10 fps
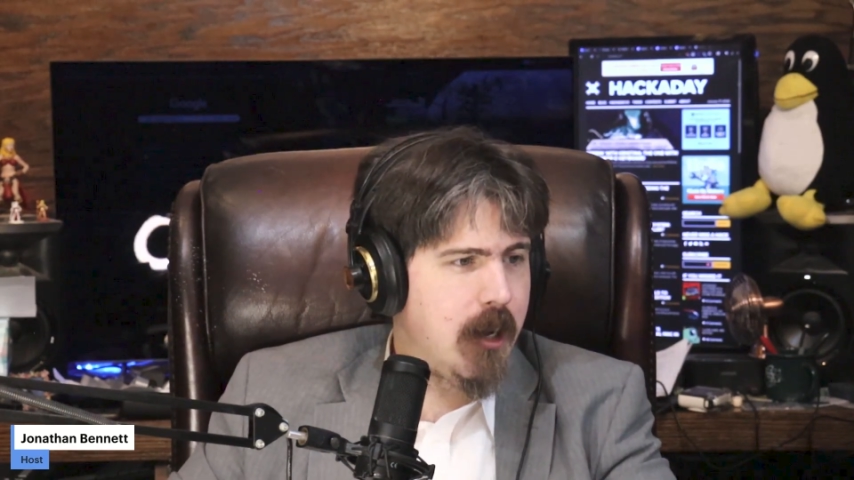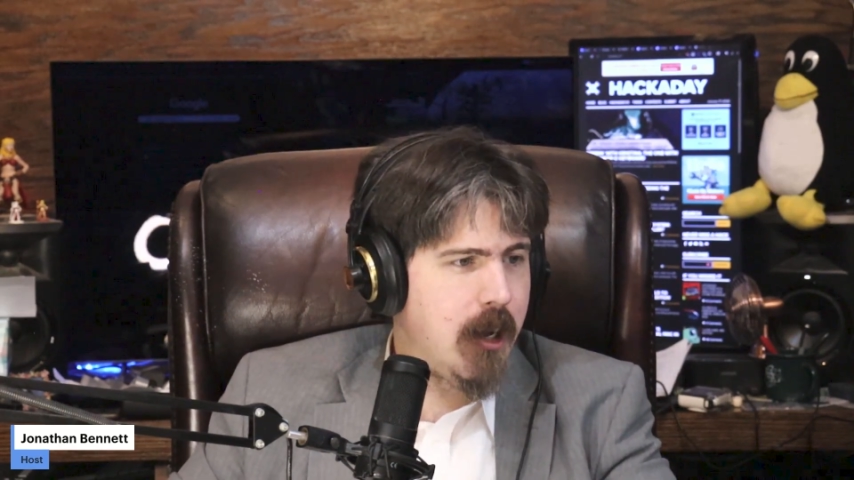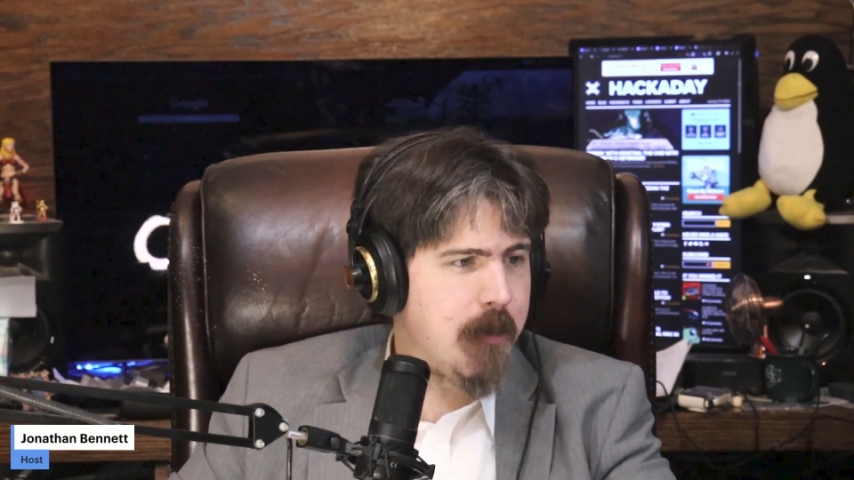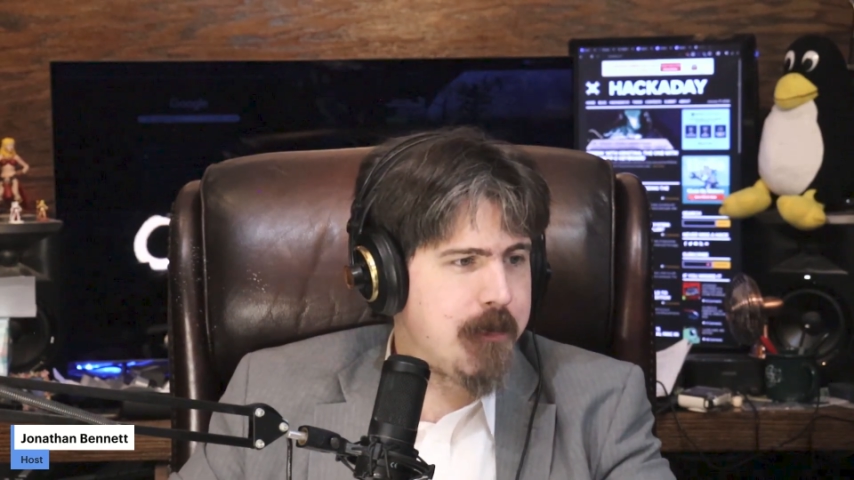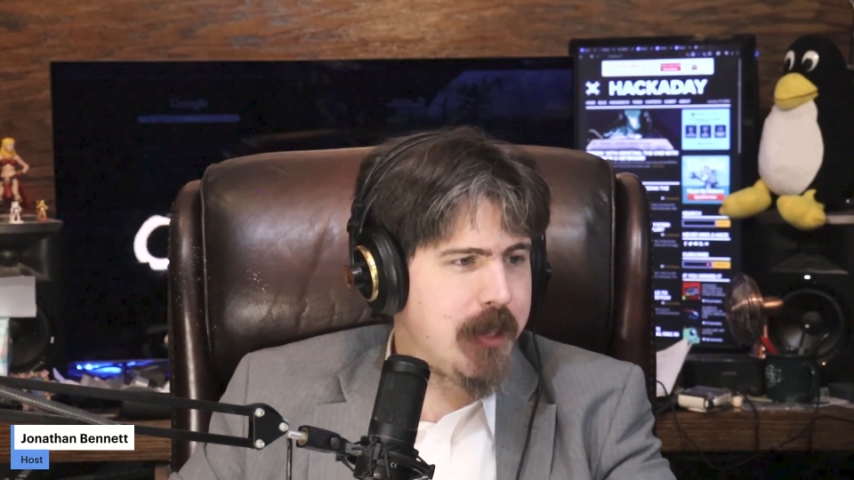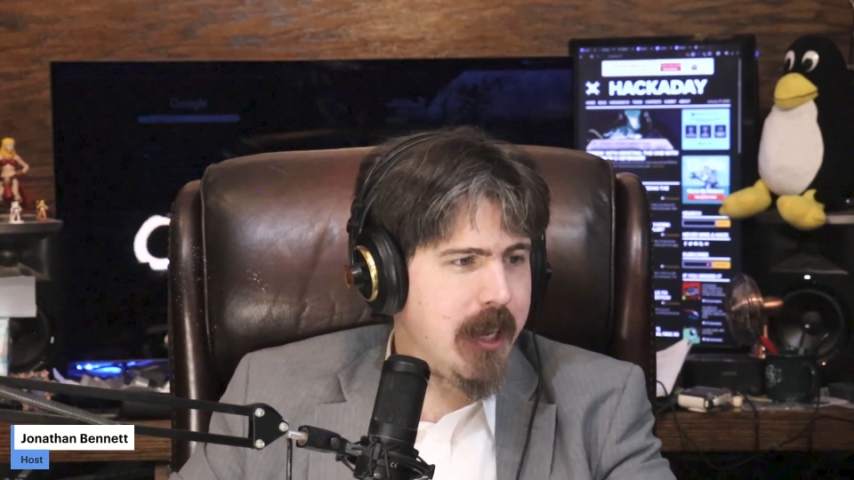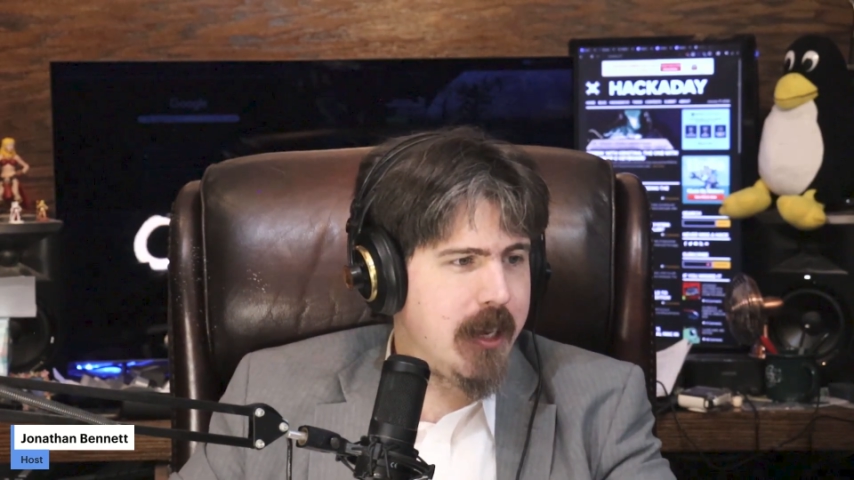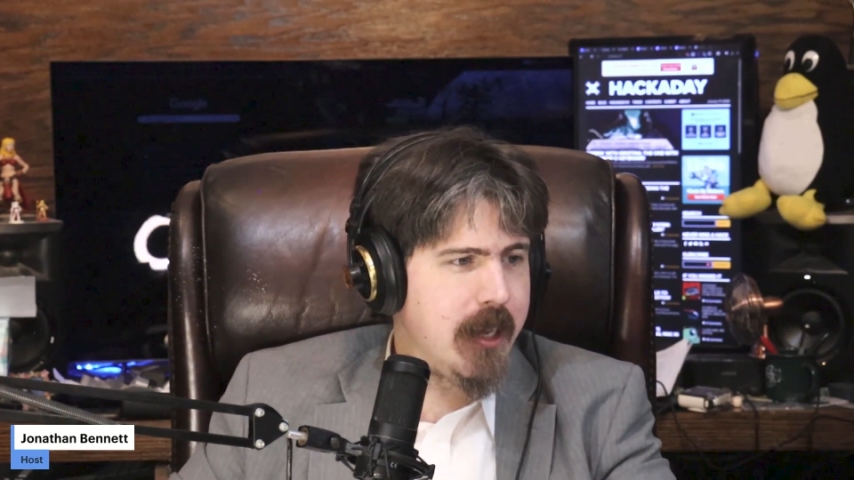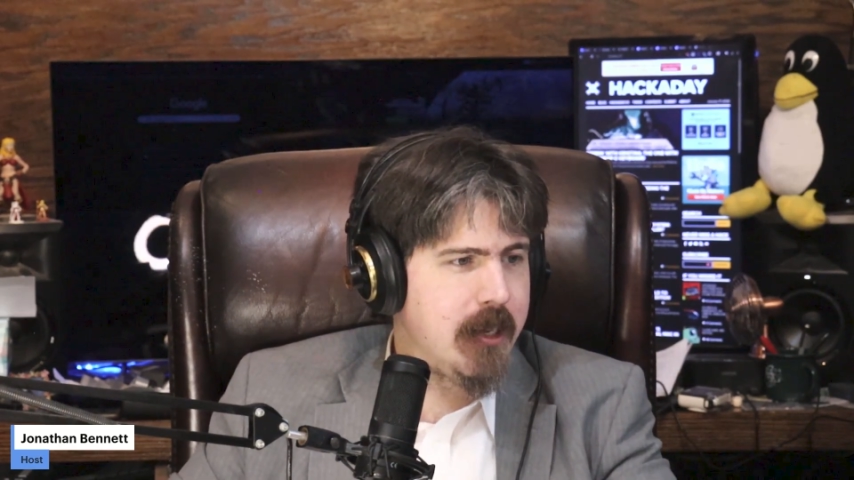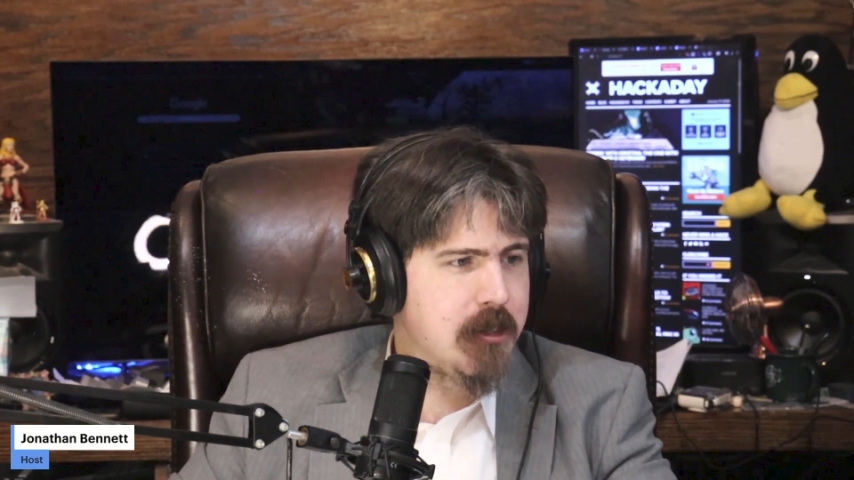
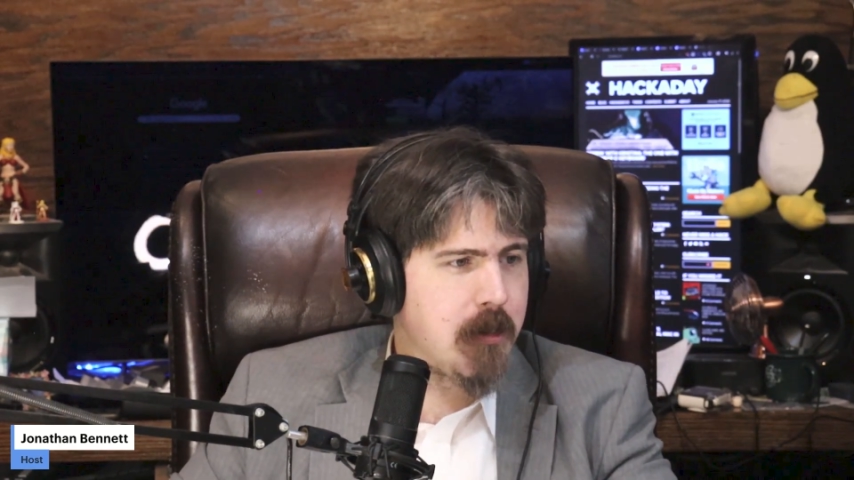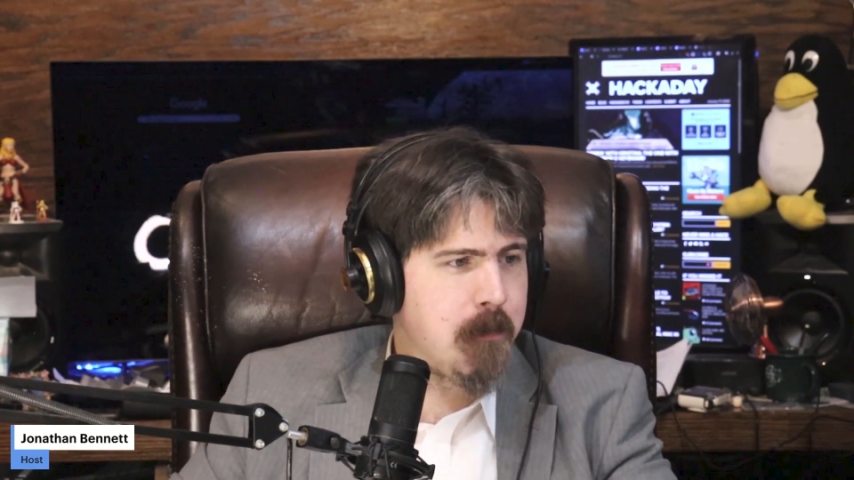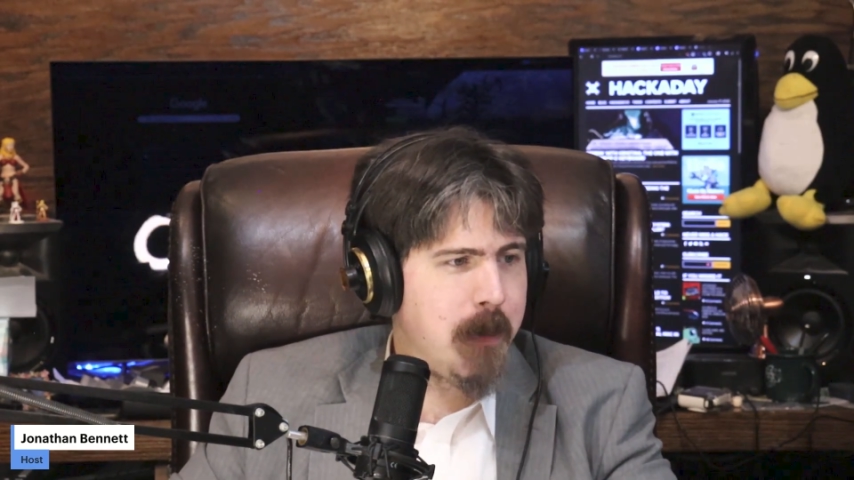It is